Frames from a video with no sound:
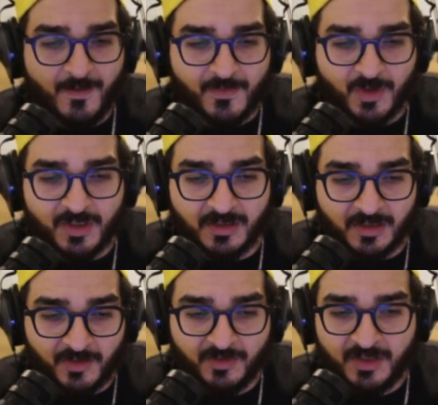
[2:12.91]
You can
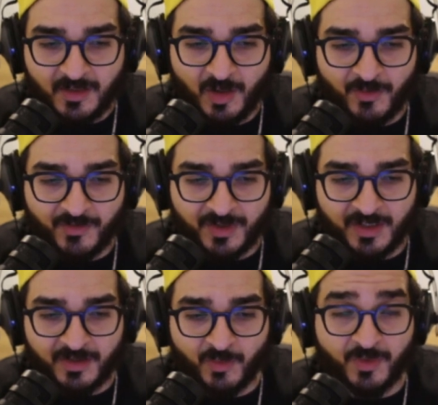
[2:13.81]
literally come over
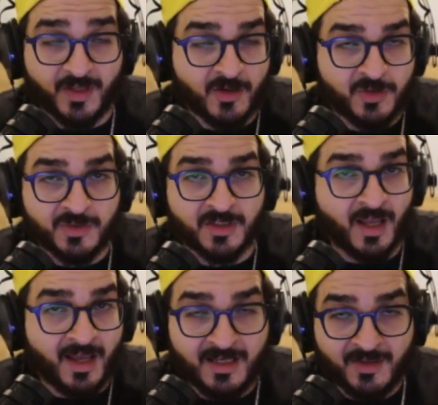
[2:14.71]
here without using
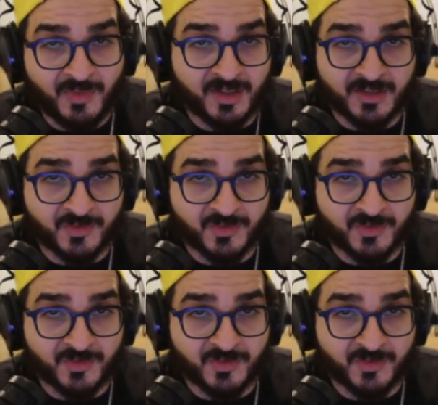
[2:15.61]
anybody's